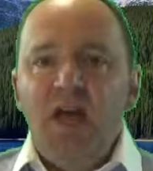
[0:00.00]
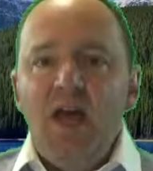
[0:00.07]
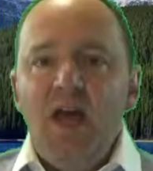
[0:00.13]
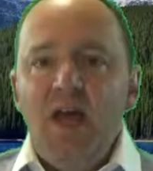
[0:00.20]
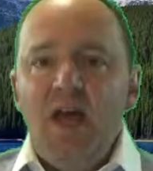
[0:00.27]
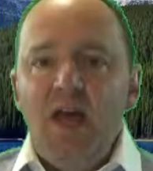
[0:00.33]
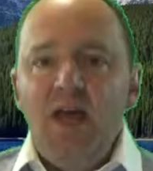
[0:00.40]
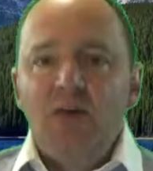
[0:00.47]

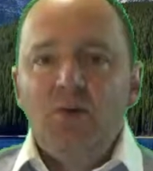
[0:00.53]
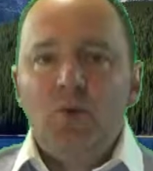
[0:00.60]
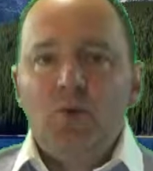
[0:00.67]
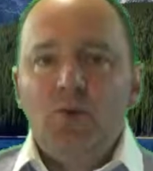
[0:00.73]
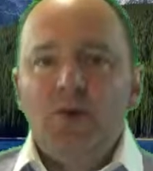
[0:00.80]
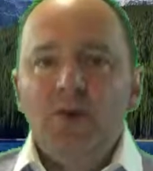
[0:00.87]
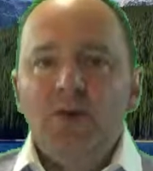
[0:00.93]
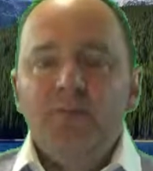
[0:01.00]
and
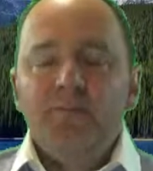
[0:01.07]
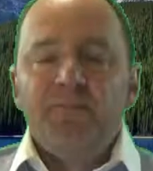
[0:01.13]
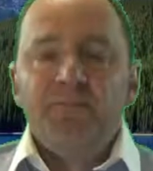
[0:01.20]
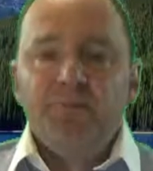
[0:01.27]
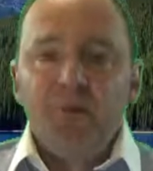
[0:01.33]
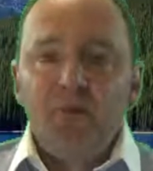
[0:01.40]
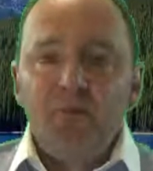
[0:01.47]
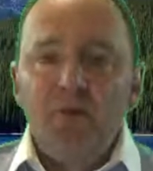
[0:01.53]
going
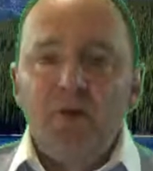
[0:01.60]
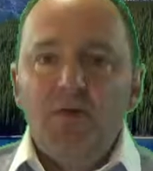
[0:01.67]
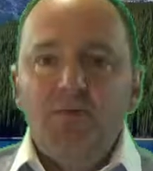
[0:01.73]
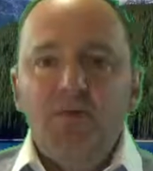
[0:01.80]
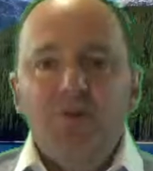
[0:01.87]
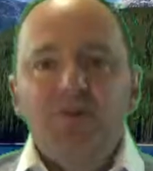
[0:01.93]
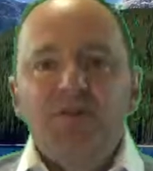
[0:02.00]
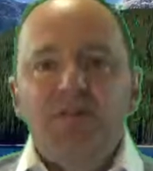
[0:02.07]
what
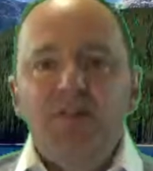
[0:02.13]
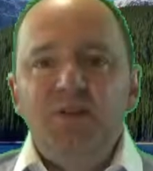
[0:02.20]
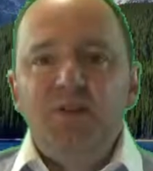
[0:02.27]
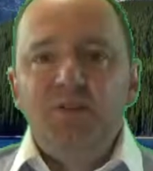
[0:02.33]
would seem